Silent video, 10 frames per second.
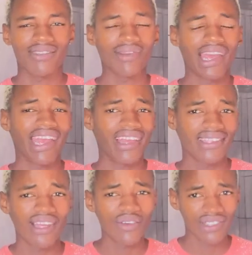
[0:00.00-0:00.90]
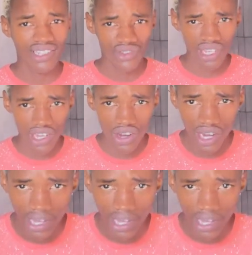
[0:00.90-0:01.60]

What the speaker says: I'm like, guys, no, it's naturally curly.